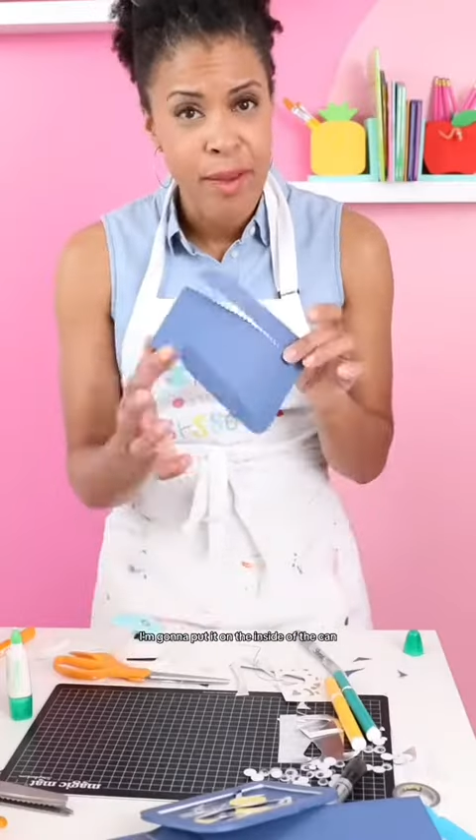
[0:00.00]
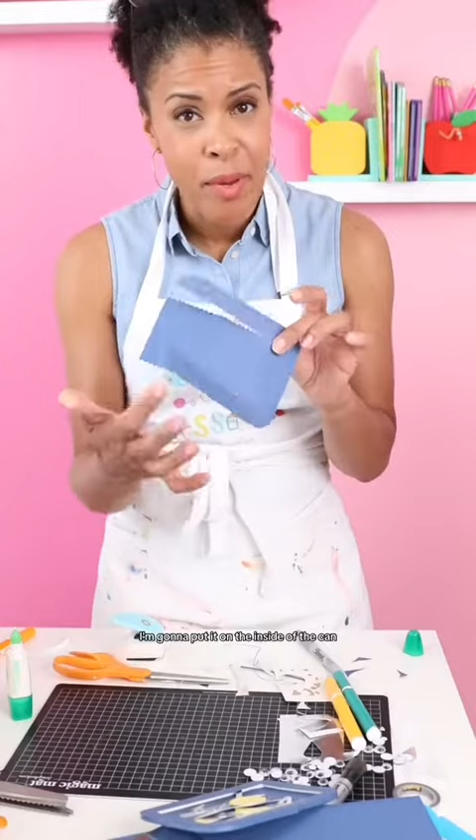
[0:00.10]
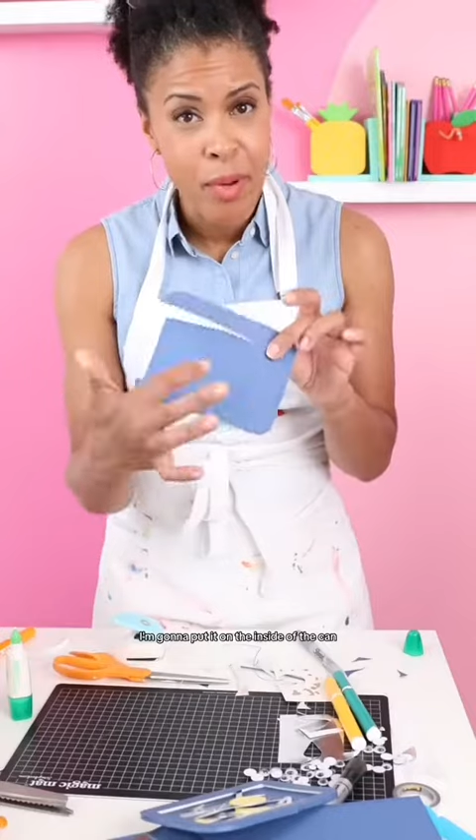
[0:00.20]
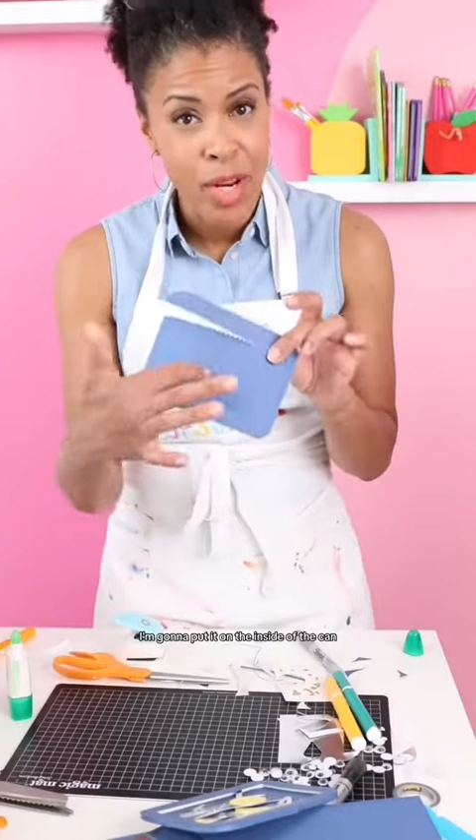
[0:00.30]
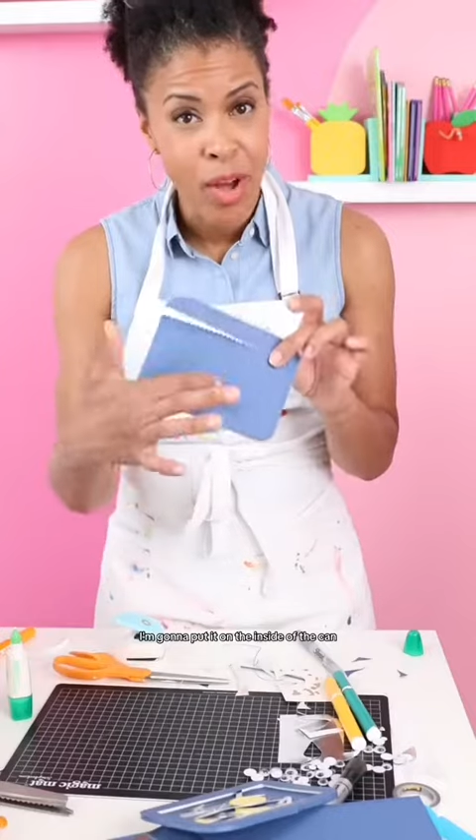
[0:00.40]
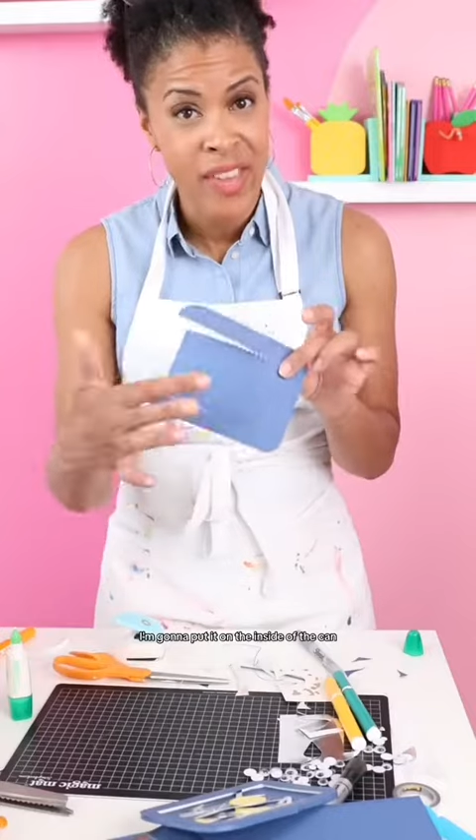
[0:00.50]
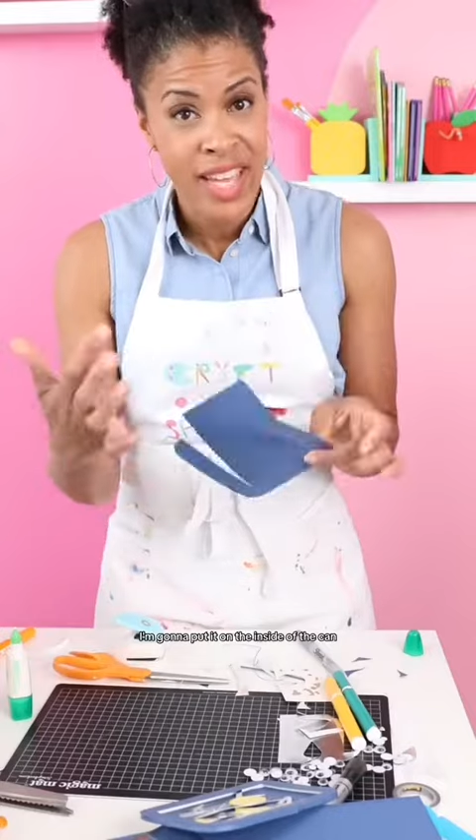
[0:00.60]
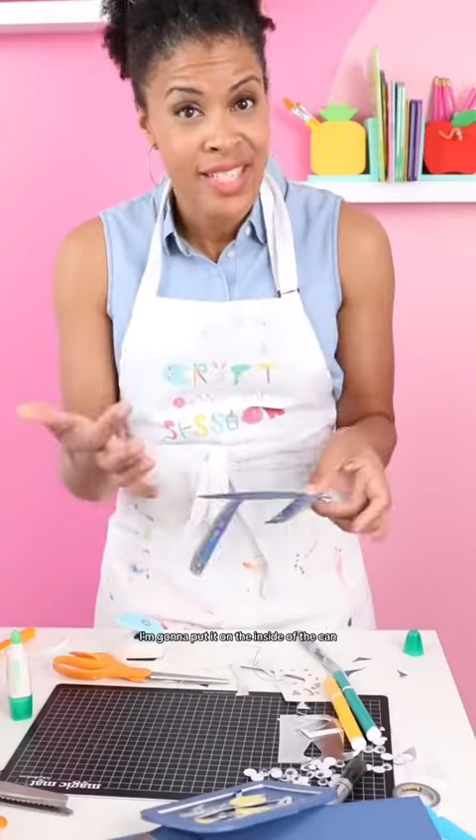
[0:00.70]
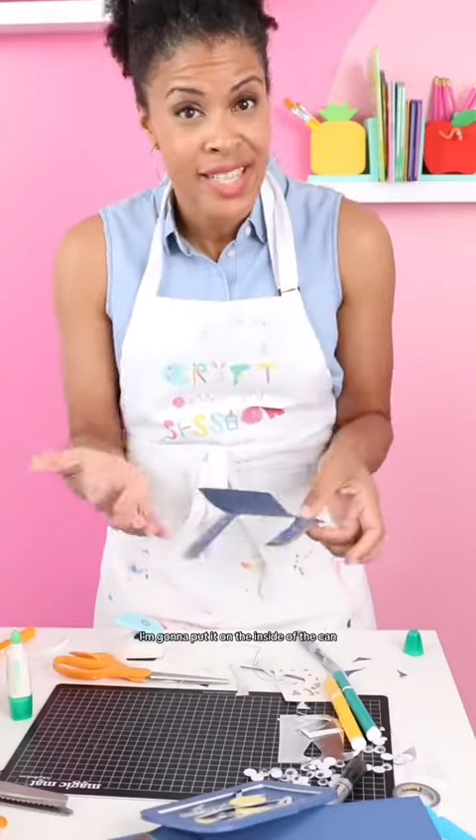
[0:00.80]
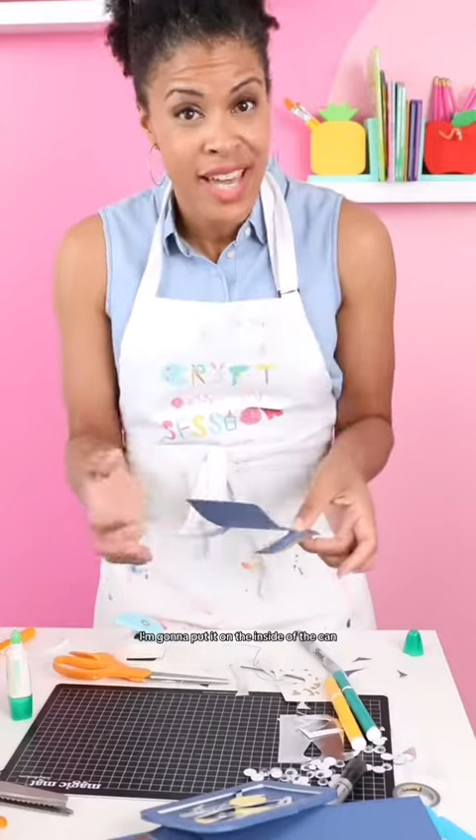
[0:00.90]
I'm gonna put it on
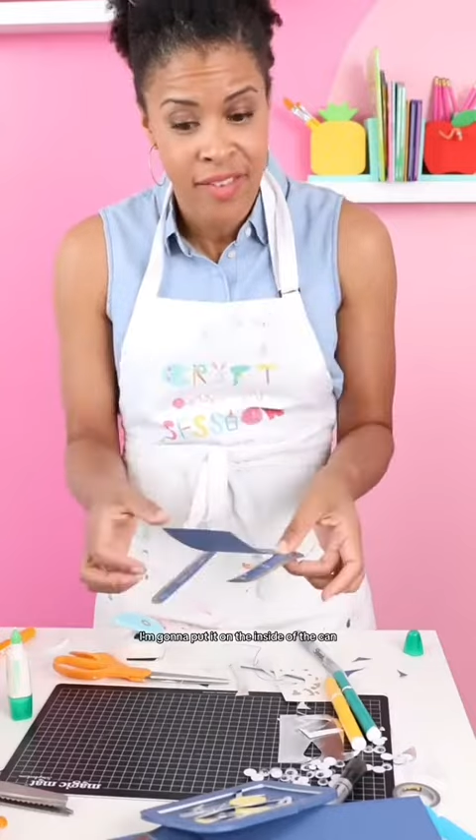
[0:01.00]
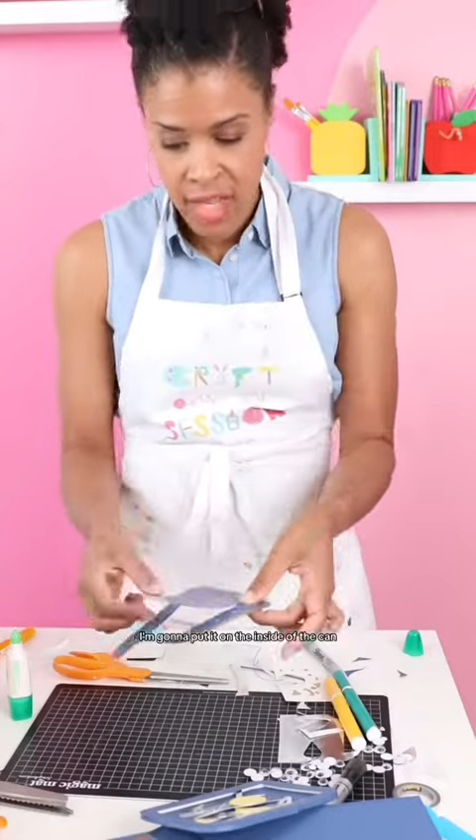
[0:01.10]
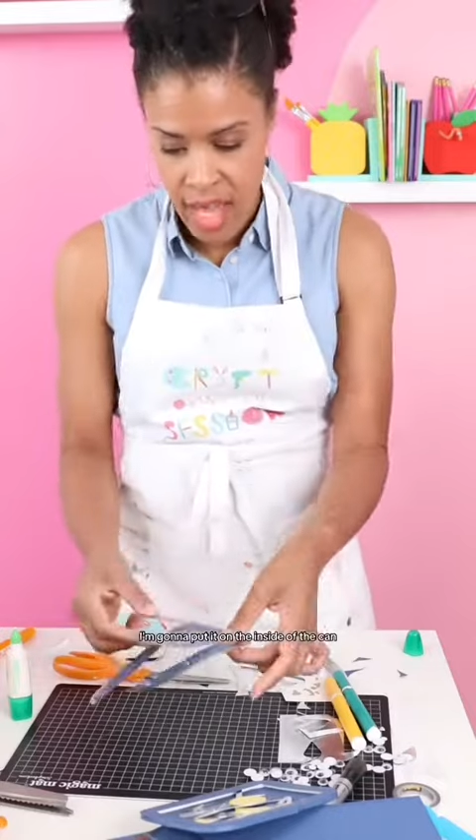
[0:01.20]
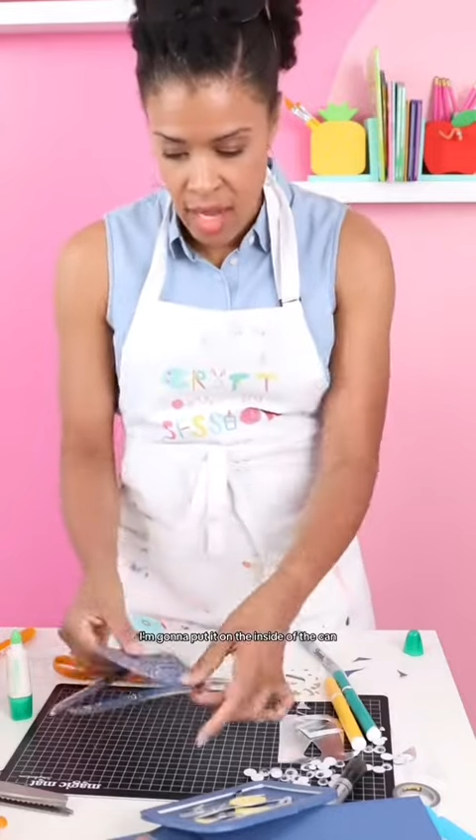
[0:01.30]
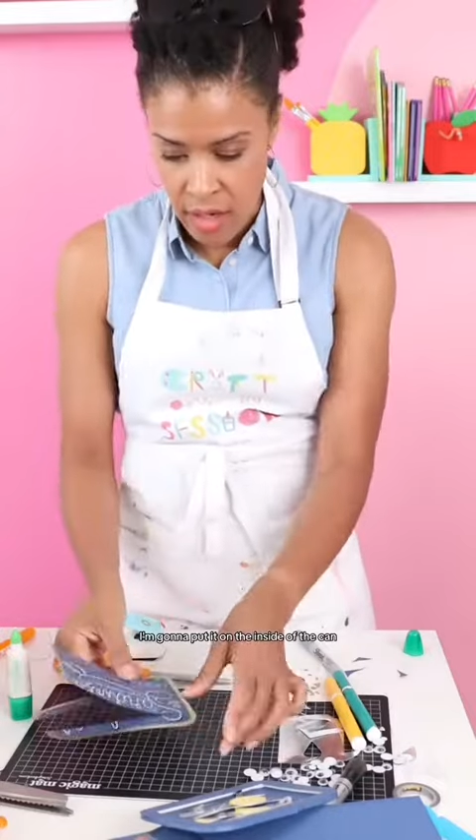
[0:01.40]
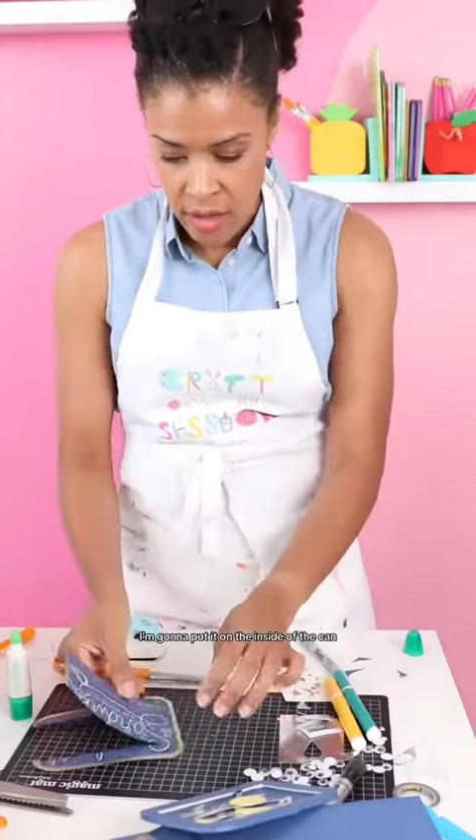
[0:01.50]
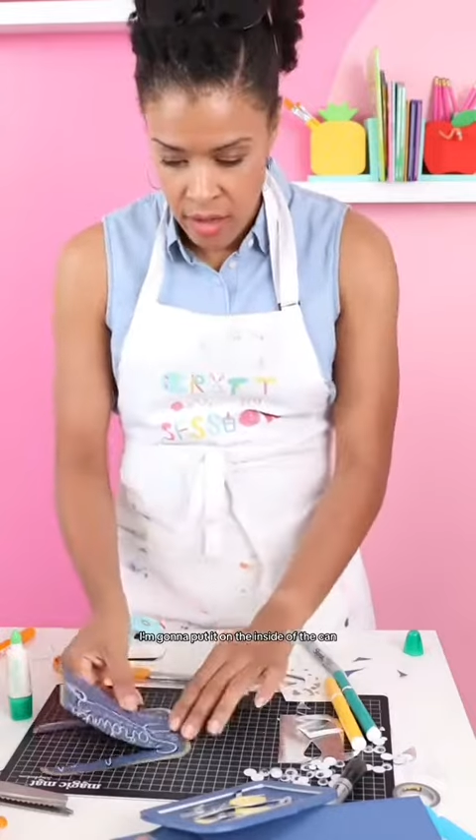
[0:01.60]
the inside of the can.